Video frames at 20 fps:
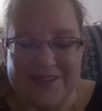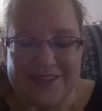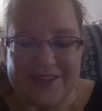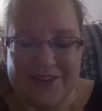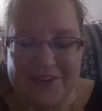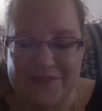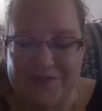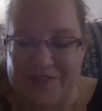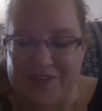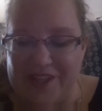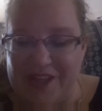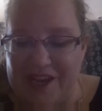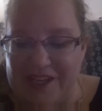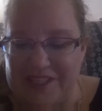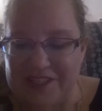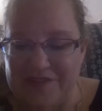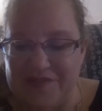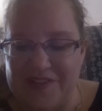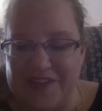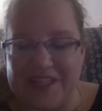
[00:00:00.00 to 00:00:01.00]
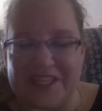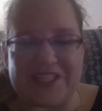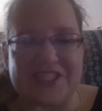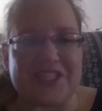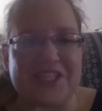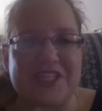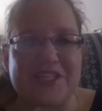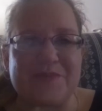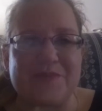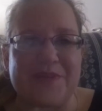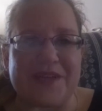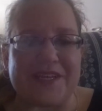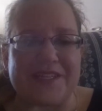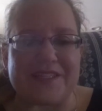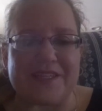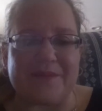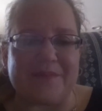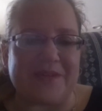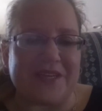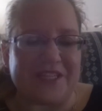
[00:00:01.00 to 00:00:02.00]
Her philosophy that she
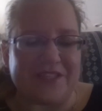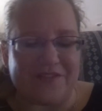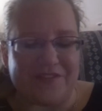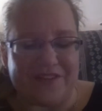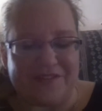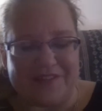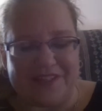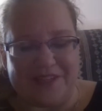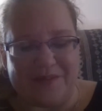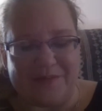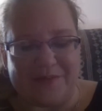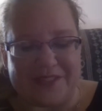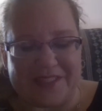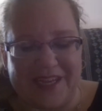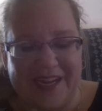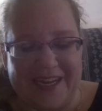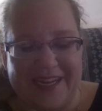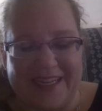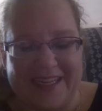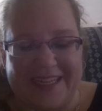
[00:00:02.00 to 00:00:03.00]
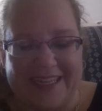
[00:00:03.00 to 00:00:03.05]
explains on page 15 was kind of